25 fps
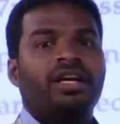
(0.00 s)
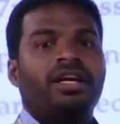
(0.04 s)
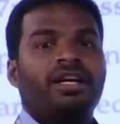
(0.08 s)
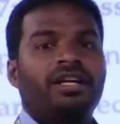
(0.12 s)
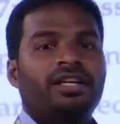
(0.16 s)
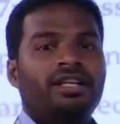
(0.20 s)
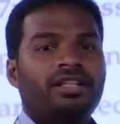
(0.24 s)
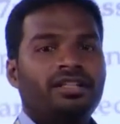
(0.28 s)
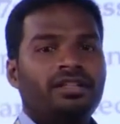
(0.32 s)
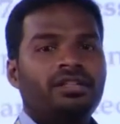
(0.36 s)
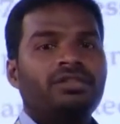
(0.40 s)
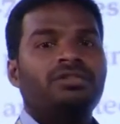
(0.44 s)

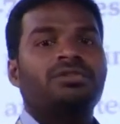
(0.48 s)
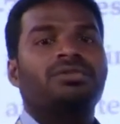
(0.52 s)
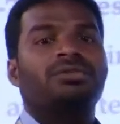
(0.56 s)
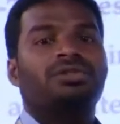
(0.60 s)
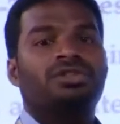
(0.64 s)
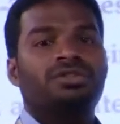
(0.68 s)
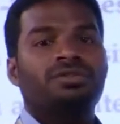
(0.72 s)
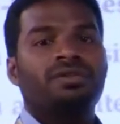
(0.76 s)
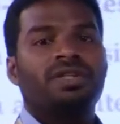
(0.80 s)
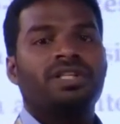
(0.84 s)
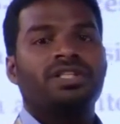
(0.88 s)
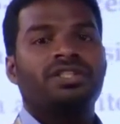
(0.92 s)
In this
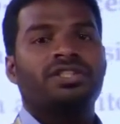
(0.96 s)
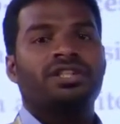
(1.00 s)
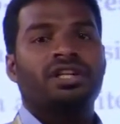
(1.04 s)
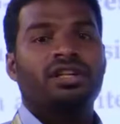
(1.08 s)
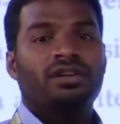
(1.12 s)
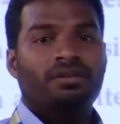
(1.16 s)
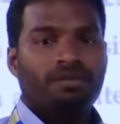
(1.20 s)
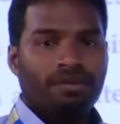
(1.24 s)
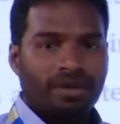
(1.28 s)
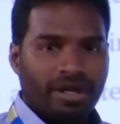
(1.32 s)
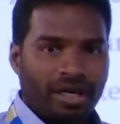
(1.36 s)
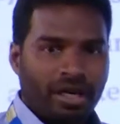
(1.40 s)

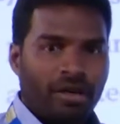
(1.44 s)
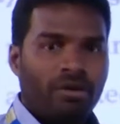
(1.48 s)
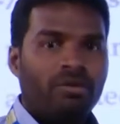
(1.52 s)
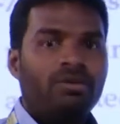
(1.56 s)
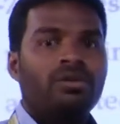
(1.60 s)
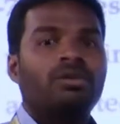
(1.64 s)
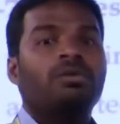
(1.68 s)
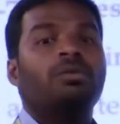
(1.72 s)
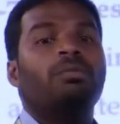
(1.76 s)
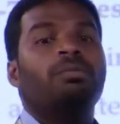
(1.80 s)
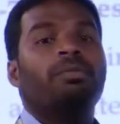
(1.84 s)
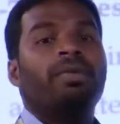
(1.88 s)
situation we have
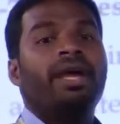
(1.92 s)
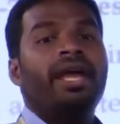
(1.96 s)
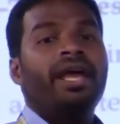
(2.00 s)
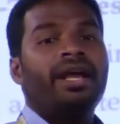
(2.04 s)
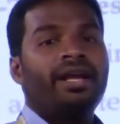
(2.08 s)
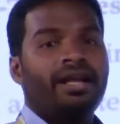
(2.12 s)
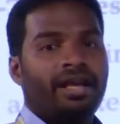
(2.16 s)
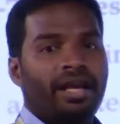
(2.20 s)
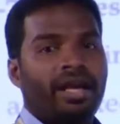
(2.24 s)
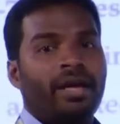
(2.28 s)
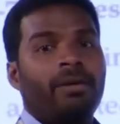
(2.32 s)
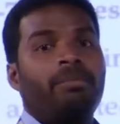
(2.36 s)
to
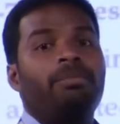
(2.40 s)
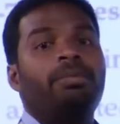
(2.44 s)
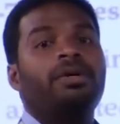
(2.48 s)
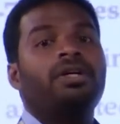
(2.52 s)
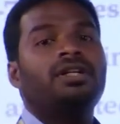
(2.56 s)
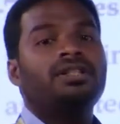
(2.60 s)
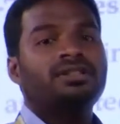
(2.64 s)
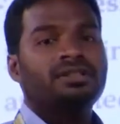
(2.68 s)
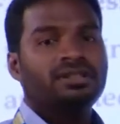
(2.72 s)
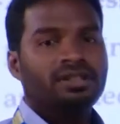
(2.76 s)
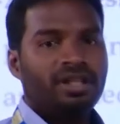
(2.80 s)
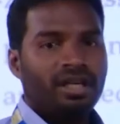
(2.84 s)
make a
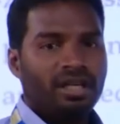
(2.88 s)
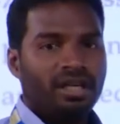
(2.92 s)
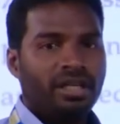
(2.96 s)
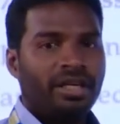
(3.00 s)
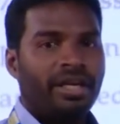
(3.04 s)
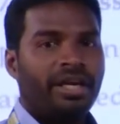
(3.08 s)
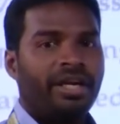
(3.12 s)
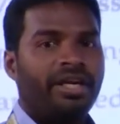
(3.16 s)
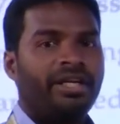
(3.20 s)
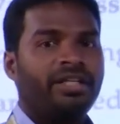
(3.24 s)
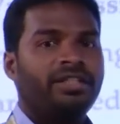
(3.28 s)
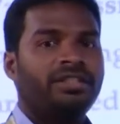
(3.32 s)
personal
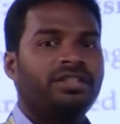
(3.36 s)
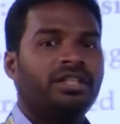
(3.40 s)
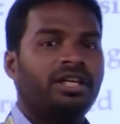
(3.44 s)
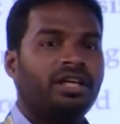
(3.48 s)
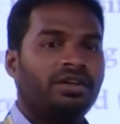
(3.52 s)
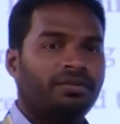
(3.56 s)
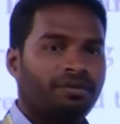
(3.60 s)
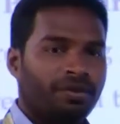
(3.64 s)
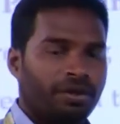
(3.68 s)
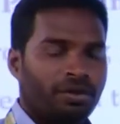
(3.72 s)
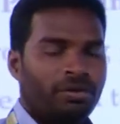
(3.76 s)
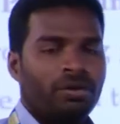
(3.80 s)

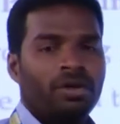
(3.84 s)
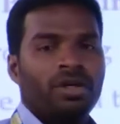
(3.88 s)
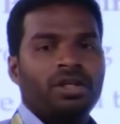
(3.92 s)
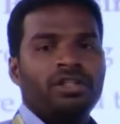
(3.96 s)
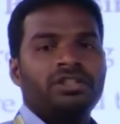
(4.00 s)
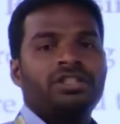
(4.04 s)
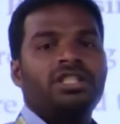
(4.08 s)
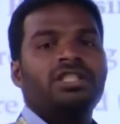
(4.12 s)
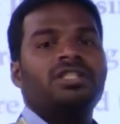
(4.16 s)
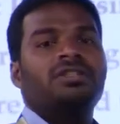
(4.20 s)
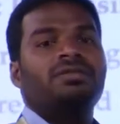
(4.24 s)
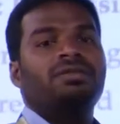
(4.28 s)
interview.
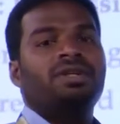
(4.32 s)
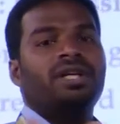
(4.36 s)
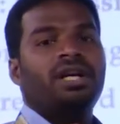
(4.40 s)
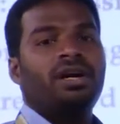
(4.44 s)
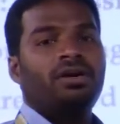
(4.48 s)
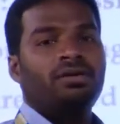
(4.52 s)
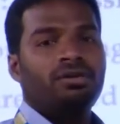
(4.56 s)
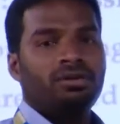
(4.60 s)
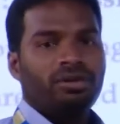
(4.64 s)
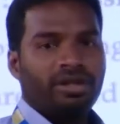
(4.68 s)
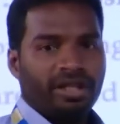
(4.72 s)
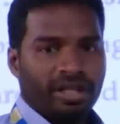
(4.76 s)
Just we
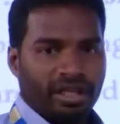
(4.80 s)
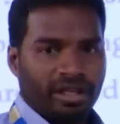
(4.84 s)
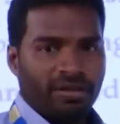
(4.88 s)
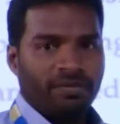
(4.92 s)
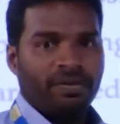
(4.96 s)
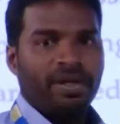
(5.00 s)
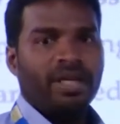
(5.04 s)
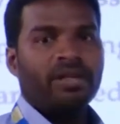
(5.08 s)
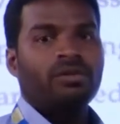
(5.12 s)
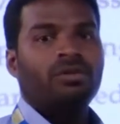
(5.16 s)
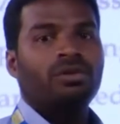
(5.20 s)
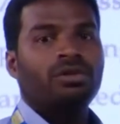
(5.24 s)
have to give
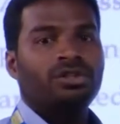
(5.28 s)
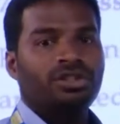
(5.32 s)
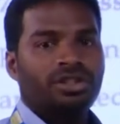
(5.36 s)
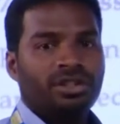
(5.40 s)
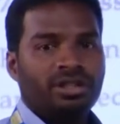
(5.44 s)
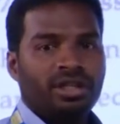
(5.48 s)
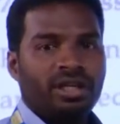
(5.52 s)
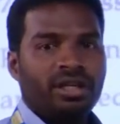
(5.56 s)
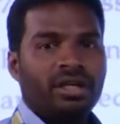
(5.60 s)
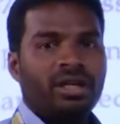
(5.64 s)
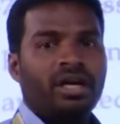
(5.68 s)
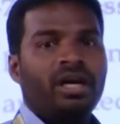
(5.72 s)
an
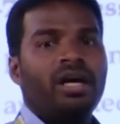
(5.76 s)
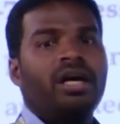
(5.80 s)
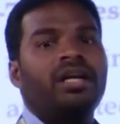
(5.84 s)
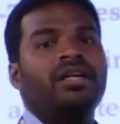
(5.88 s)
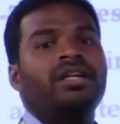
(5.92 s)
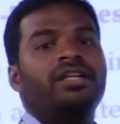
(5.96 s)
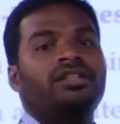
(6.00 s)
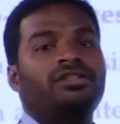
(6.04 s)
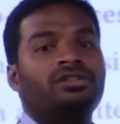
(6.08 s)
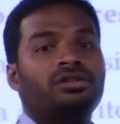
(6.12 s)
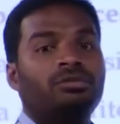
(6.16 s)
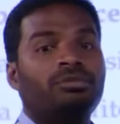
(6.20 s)
questionnaire and
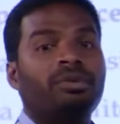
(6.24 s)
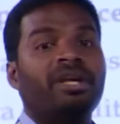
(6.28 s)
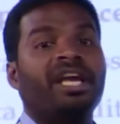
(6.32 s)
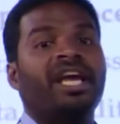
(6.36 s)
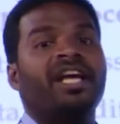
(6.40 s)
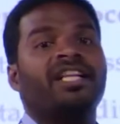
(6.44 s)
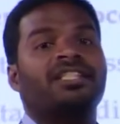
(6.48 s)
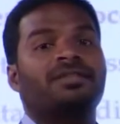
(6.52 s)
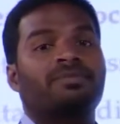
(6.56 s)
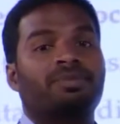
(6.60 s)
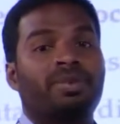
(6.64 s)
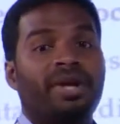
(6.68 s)
it should be
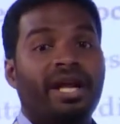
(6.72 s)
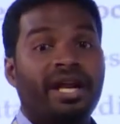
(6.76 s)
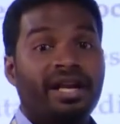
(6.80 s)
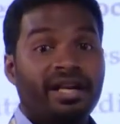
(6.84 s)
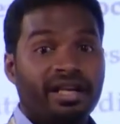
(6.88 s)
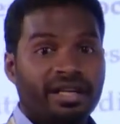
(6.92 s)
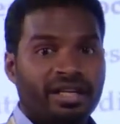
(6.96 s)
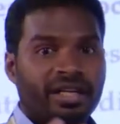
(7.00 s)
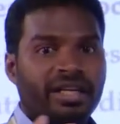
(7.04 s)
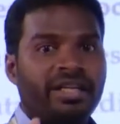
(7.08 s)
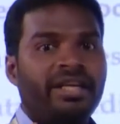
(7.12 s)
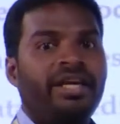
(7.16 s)

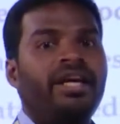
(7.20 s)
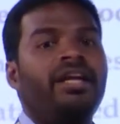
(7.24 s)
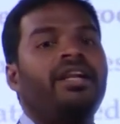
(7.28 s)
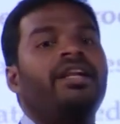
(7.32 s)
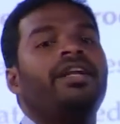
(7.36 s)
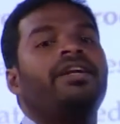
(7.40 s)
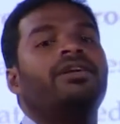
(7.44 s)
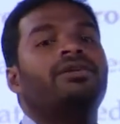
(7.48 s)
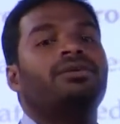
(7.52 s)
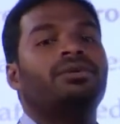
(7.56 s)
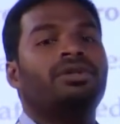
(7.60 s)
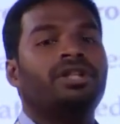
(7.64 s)
explained
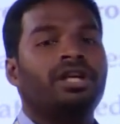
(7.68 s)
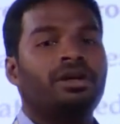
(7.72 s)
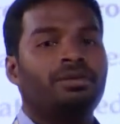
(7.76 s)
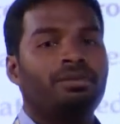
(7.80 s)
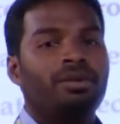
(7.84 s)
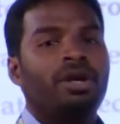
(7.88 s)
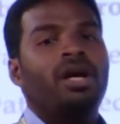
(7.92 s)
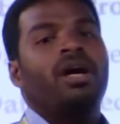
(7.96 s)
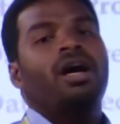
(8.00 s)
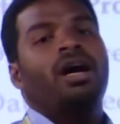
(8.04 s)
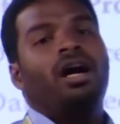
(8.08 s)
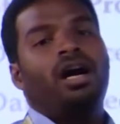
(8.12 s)
clearly to them,
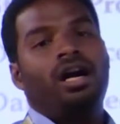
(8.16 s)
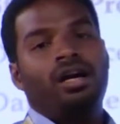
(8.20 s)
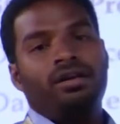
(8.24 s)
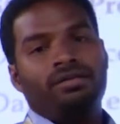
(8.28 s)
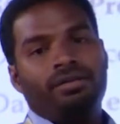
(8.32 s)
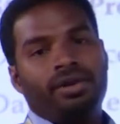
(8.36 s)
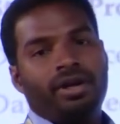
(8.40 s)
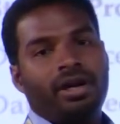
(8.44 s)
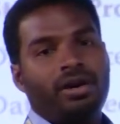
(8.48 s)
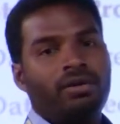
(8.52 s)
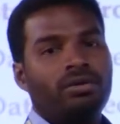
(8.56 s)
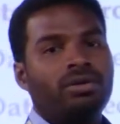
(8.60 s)
and
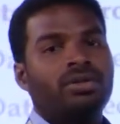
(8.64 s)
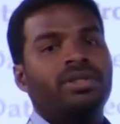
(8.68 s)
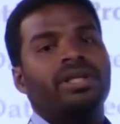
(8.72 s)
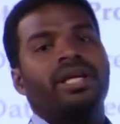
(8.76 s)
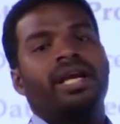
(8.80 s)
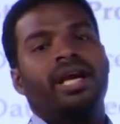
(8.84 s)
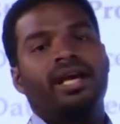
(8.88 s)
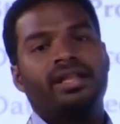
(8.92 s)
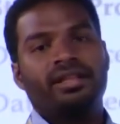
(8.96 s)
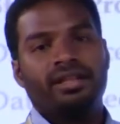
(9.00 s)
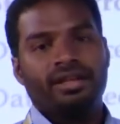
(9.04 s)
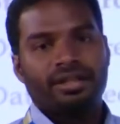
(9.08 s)
we have to
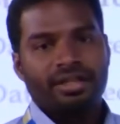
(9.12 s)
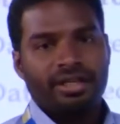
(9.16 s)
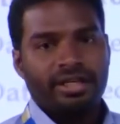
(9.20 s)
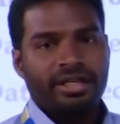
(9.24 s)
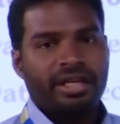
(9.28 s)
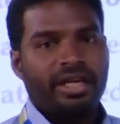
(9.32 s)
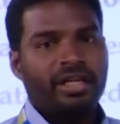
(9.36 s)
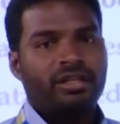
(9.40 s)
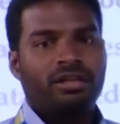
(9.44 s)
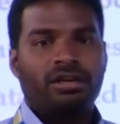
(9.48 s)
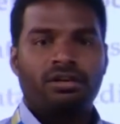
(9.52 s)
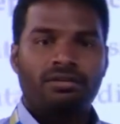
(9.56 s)
gather the
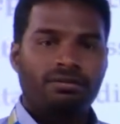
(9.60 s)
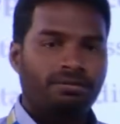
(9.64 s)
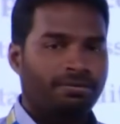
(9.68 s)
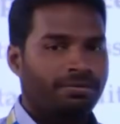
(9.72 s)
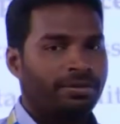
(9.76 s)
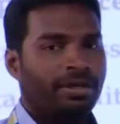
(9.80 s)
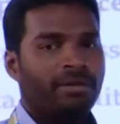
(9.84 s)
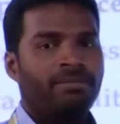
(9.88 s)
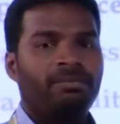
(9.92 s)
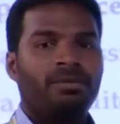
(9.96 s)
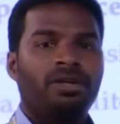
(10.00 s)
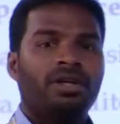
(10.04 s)
data
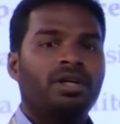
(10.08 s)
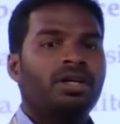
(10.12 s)
from